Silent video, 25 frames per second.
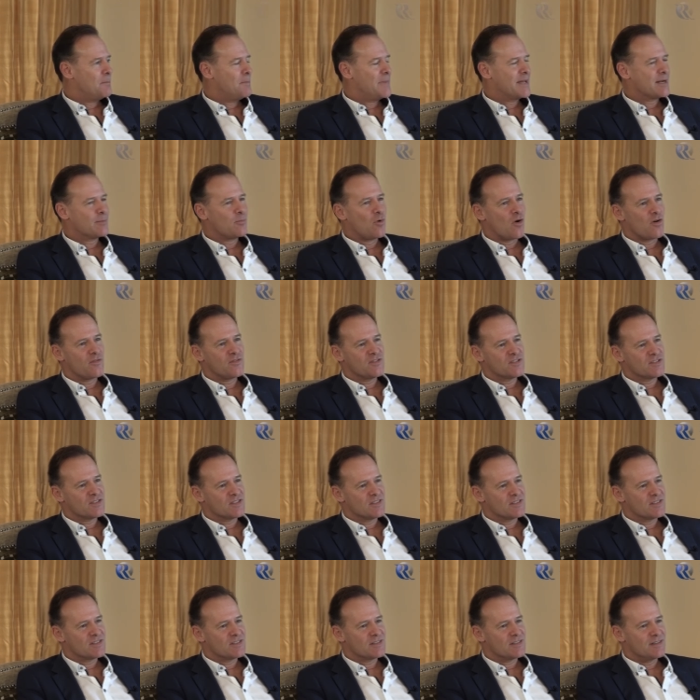
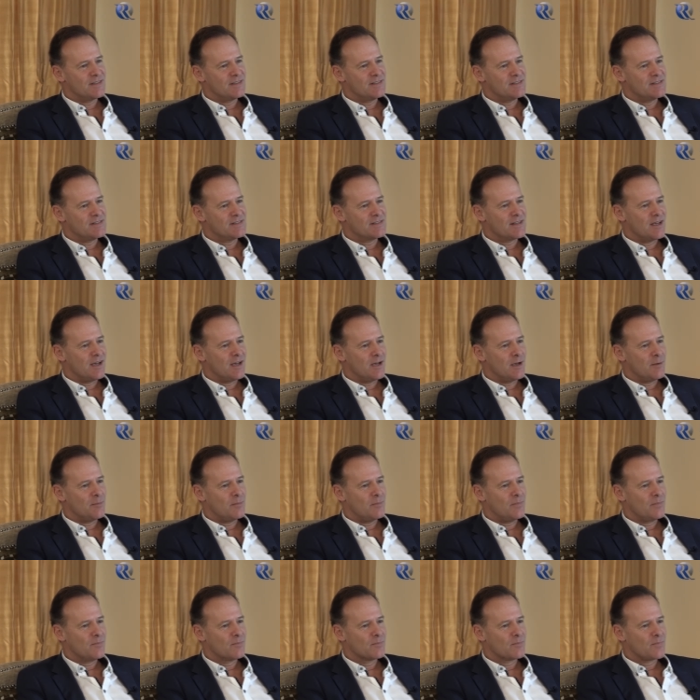Metamorphosis is
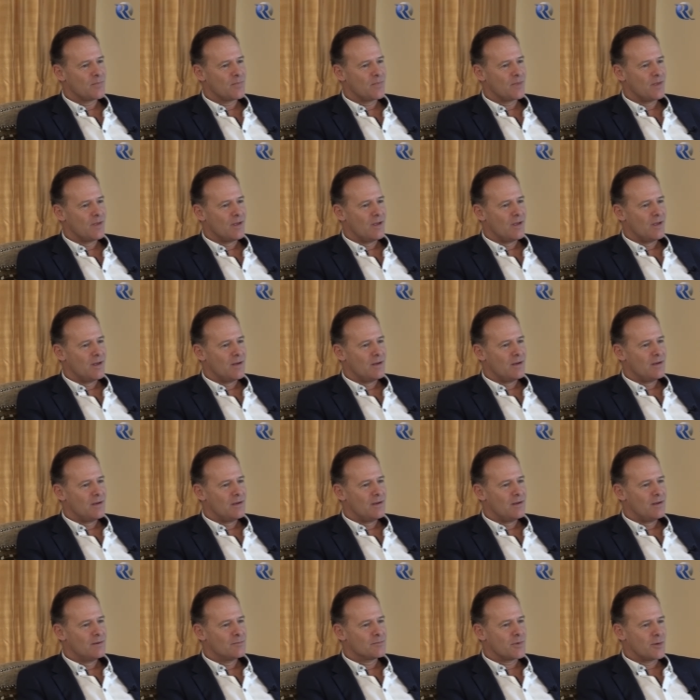um,
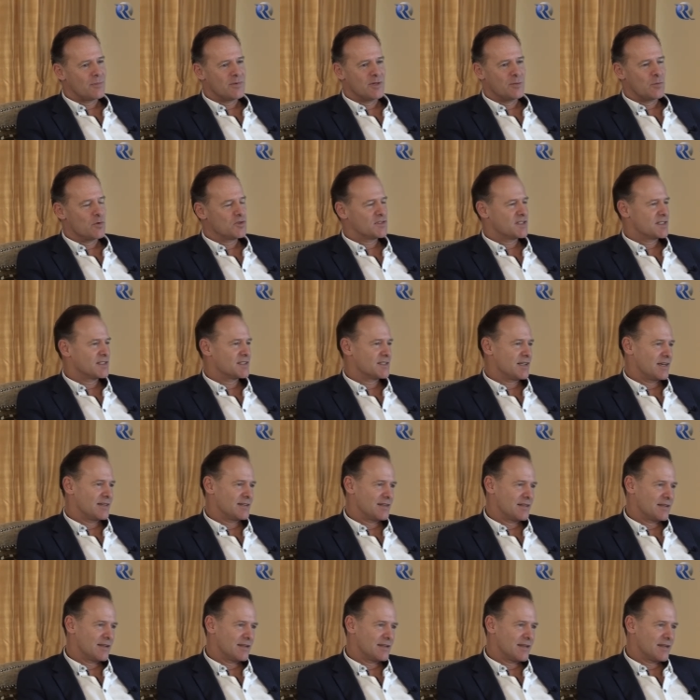probably the most
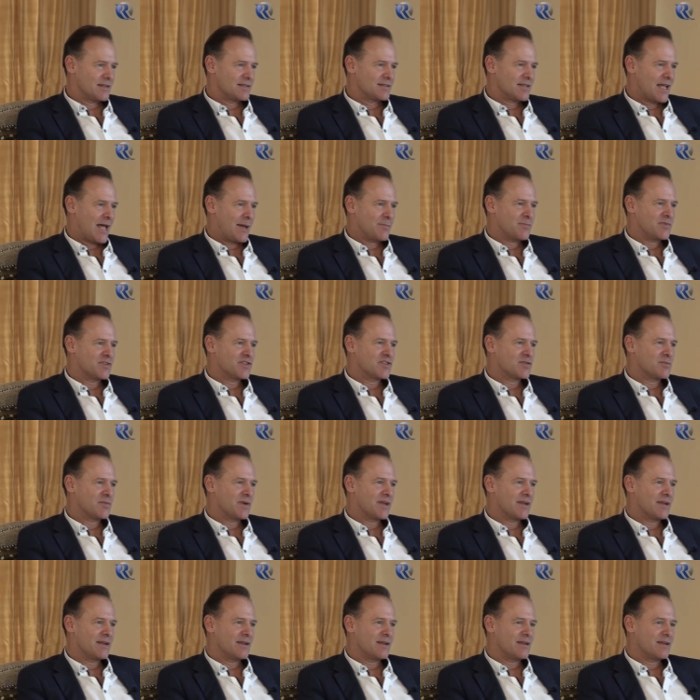exciting thing that has happened to
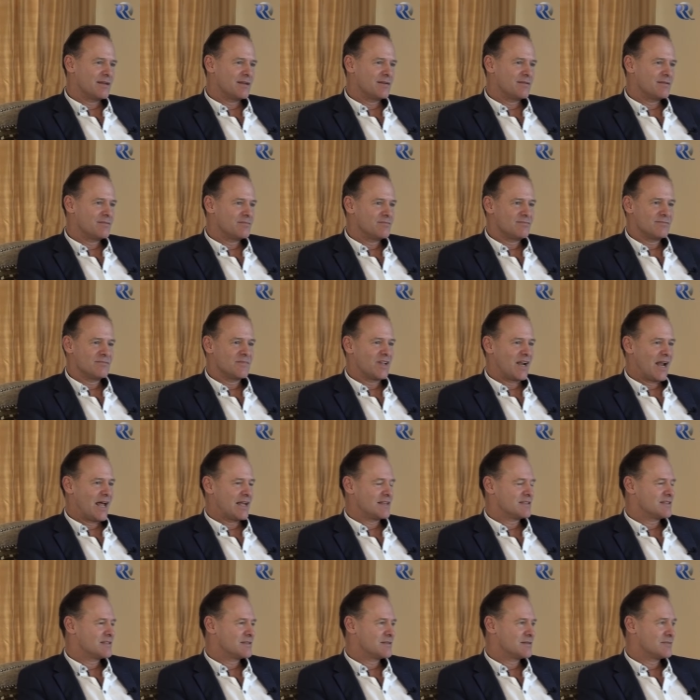me in the
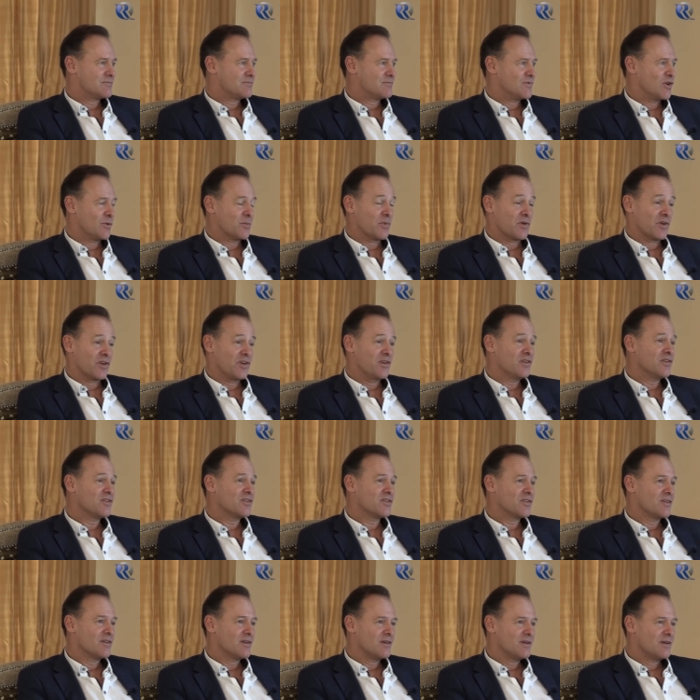last number of
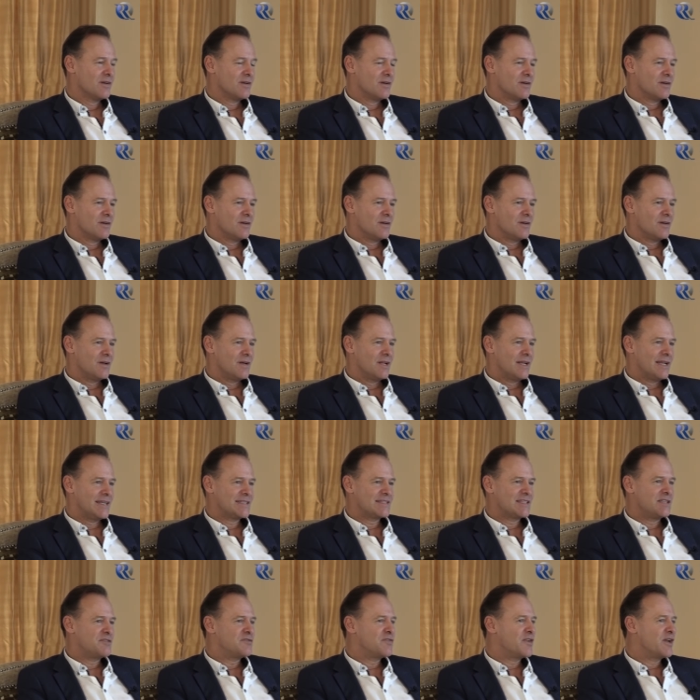years.
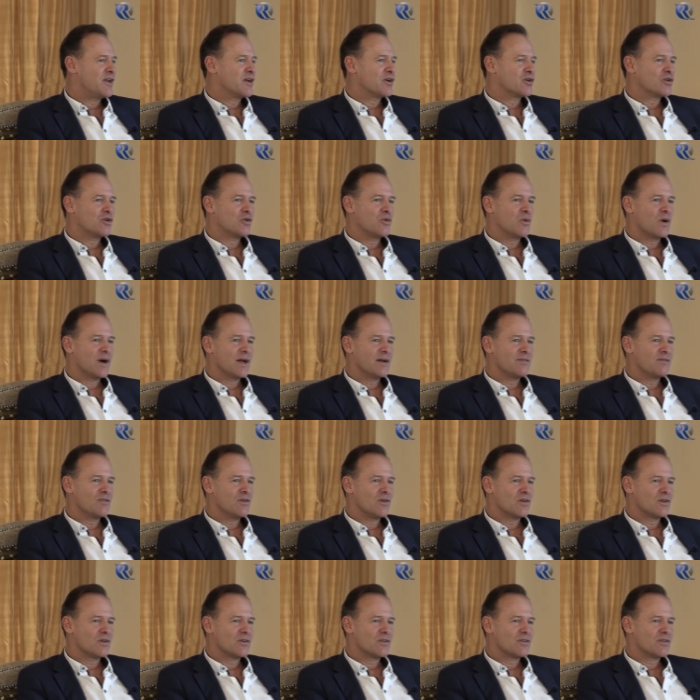Leslie Fieger, who I've
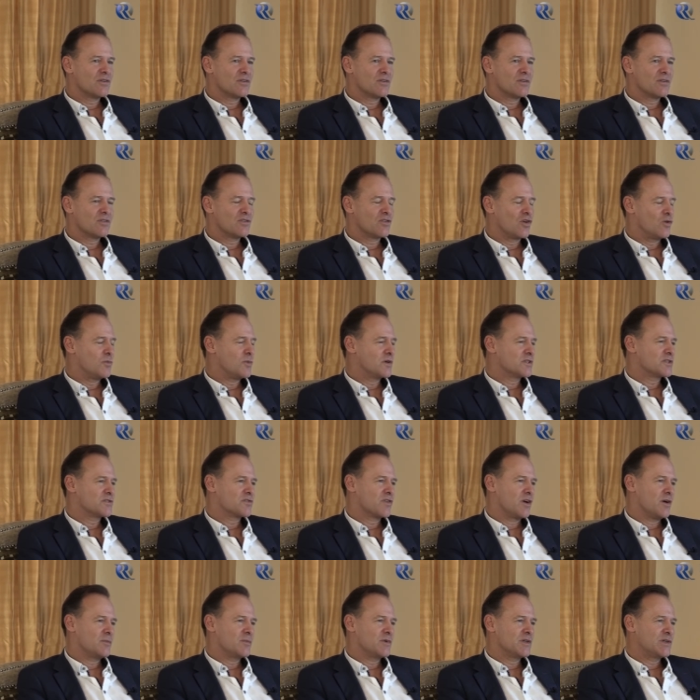learned so much
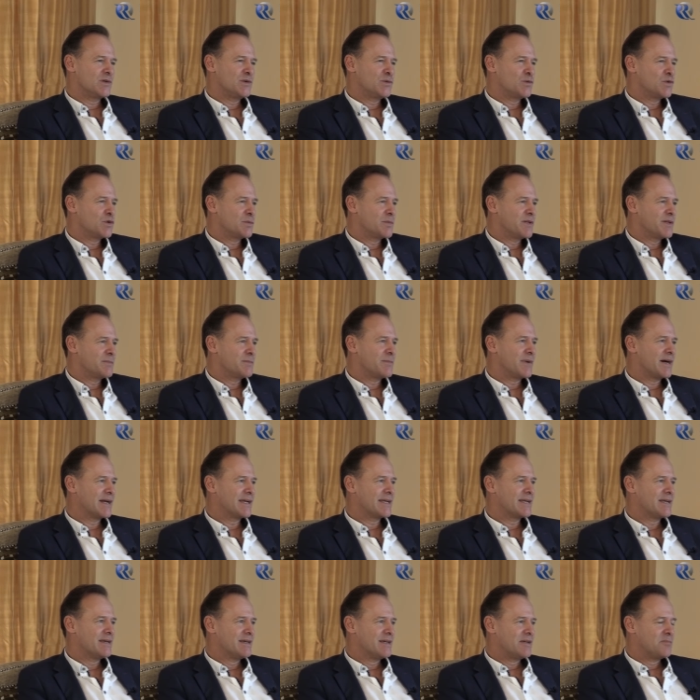from, who would have been
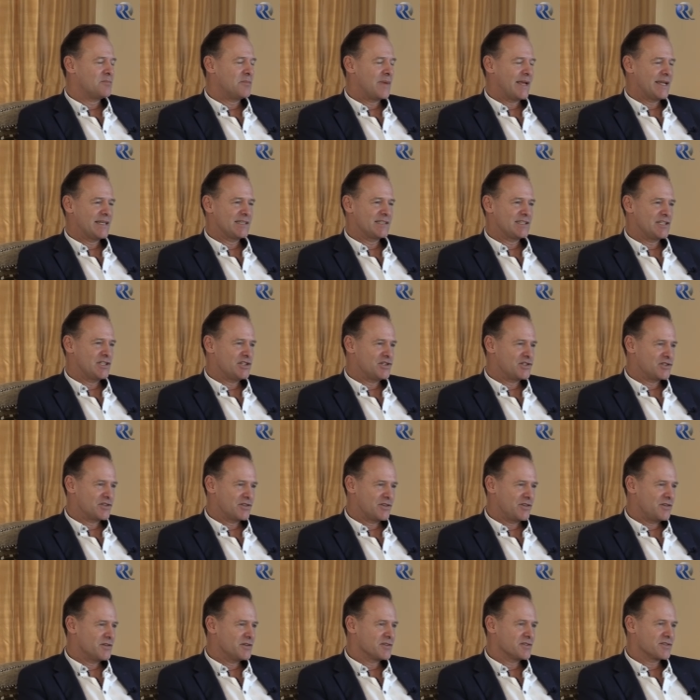my main
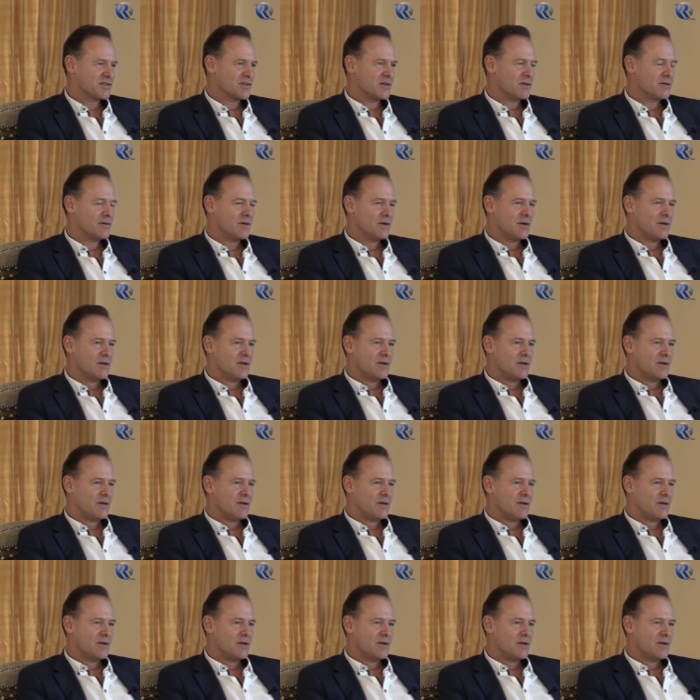teacher years ago,